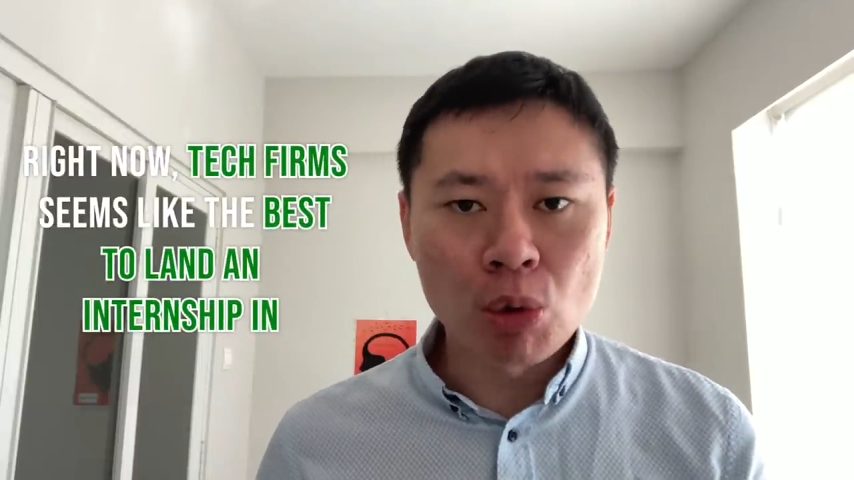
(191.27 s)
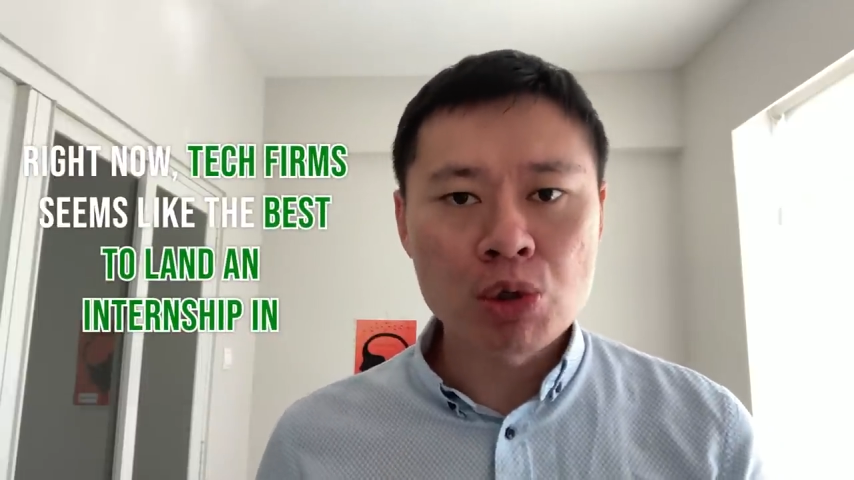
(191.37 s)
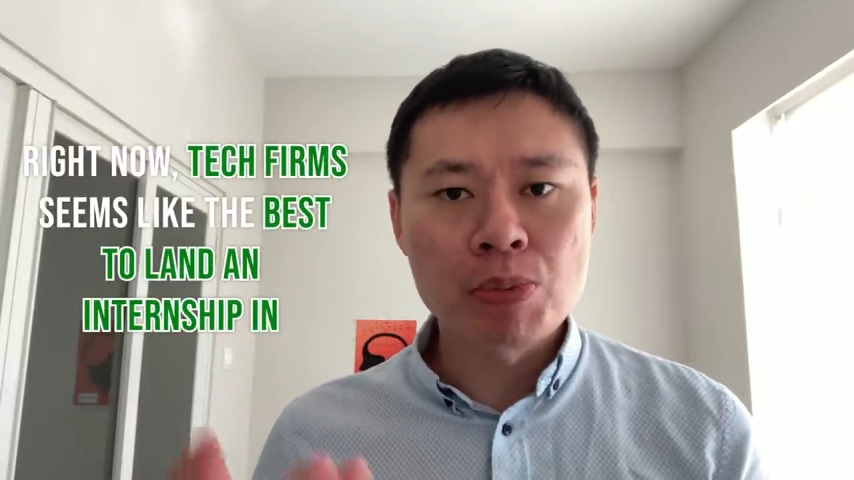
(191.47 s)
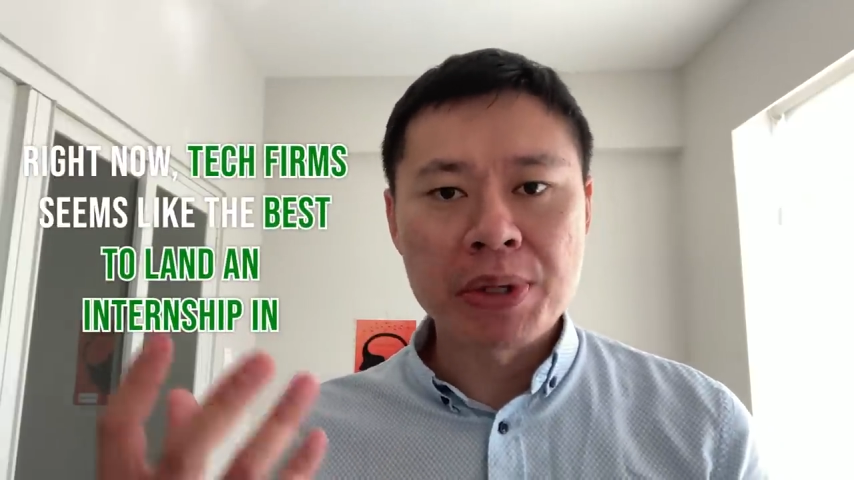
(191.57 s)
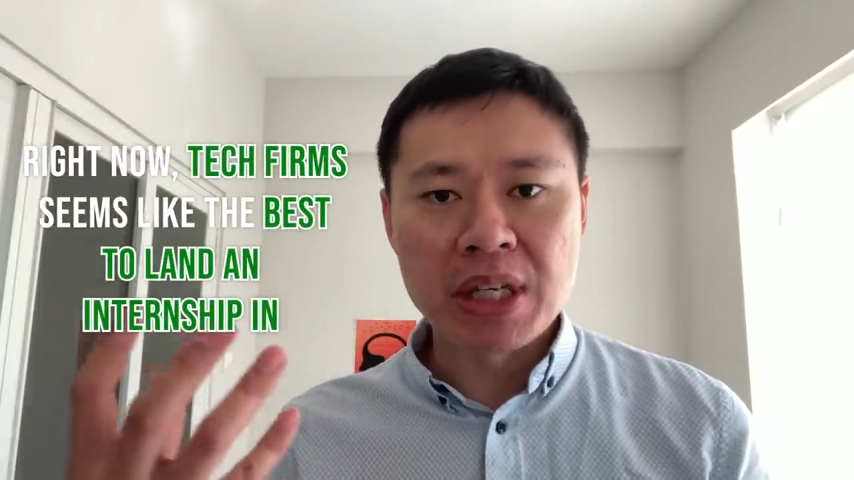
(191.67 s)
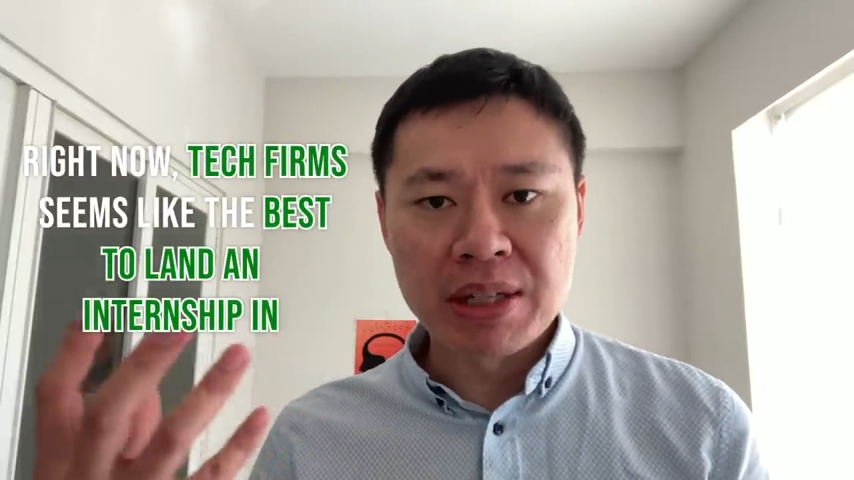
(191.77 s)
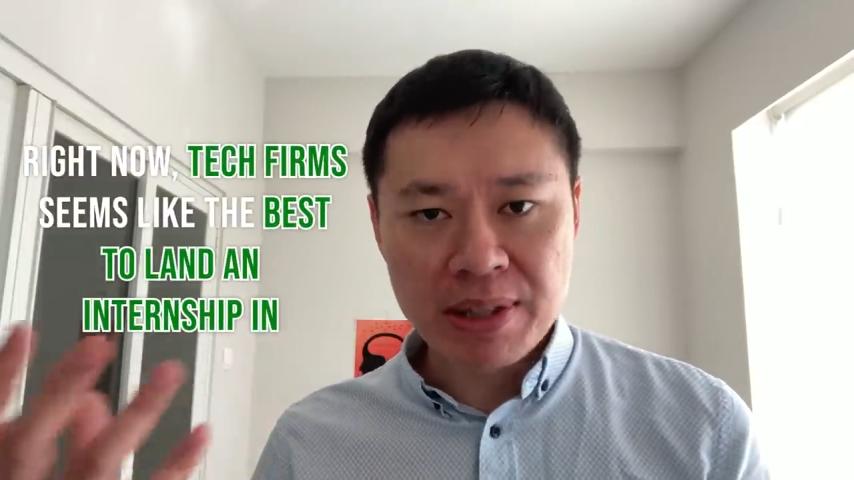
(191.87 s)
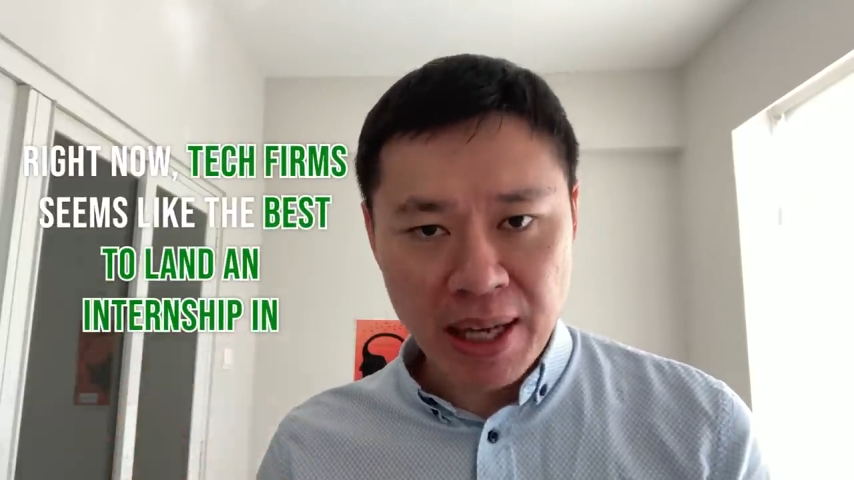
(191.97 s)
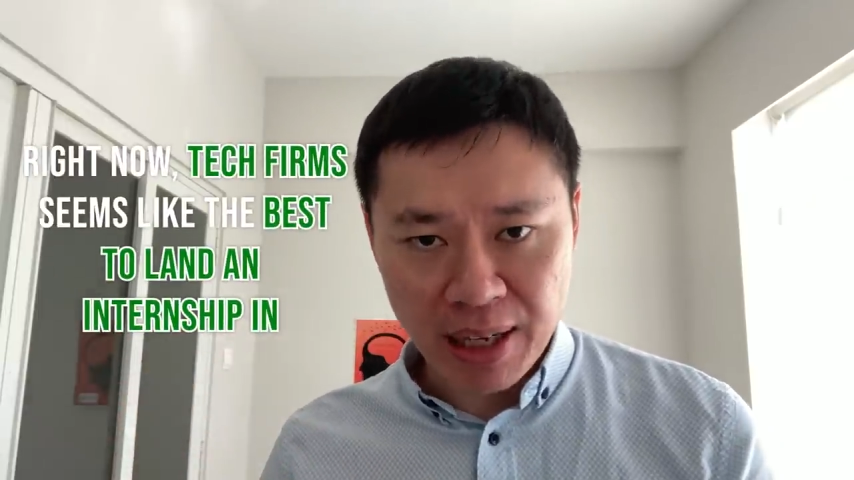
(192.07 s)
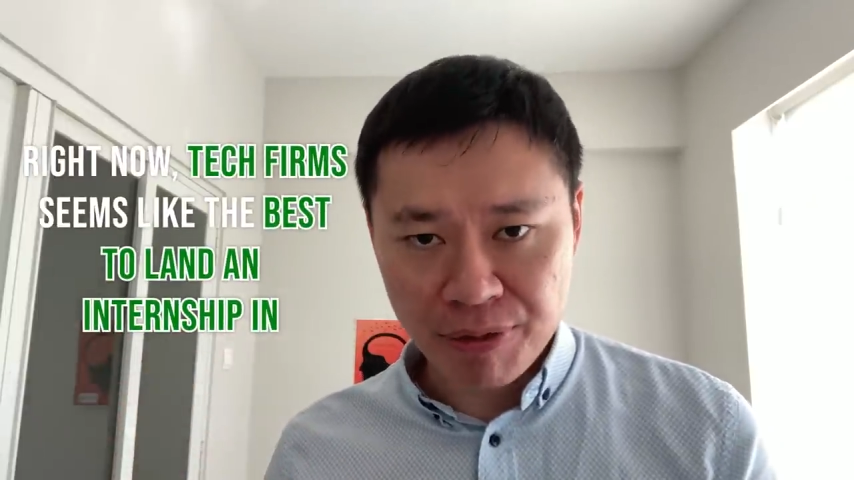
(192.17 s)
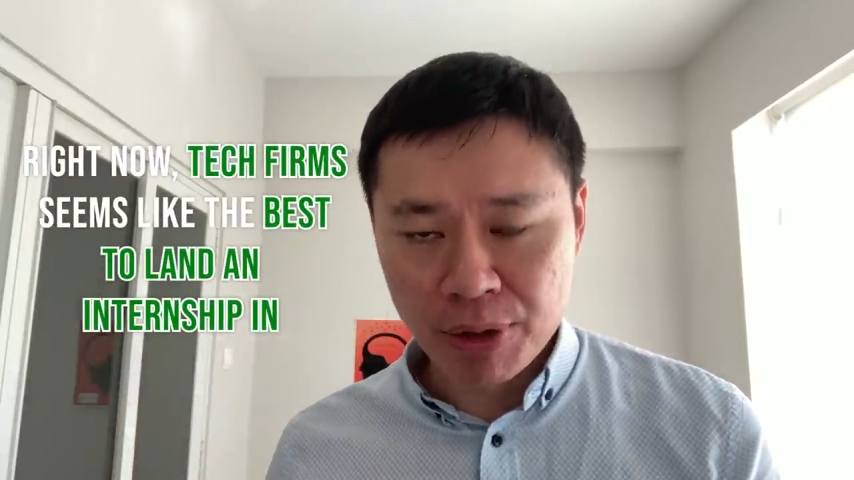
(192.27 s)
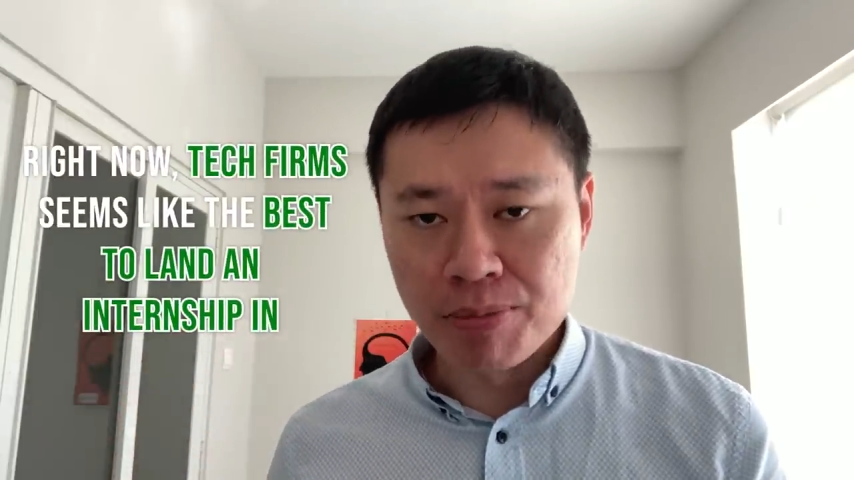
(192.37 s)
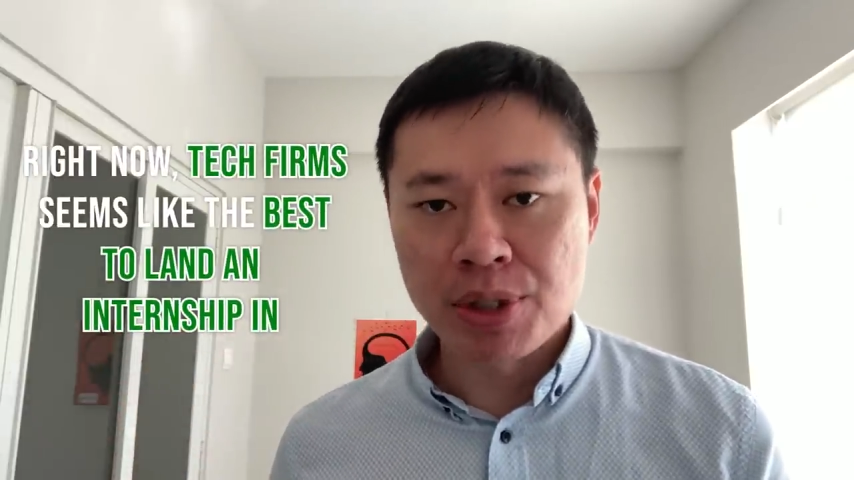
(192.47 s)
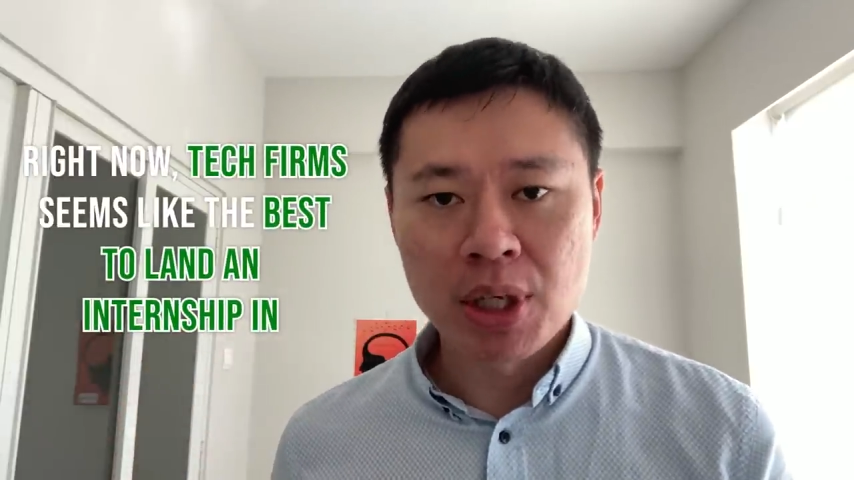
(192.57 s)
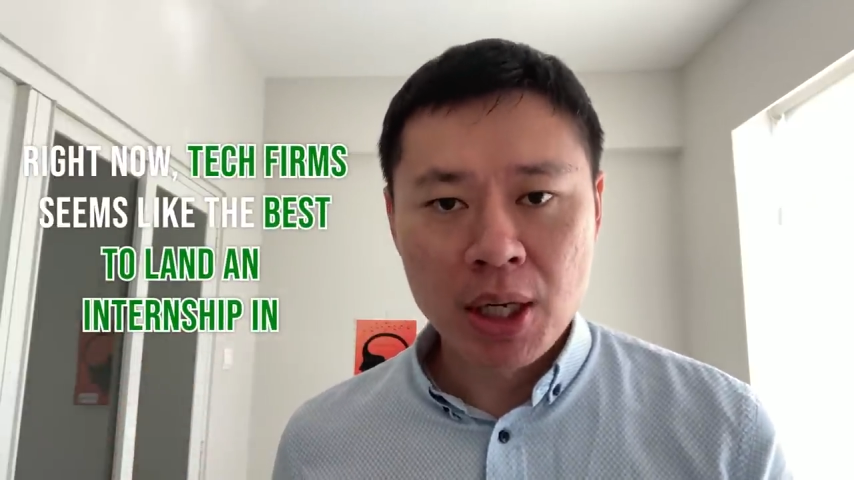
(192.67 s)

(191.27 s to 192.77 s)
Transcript: also be in tech firms.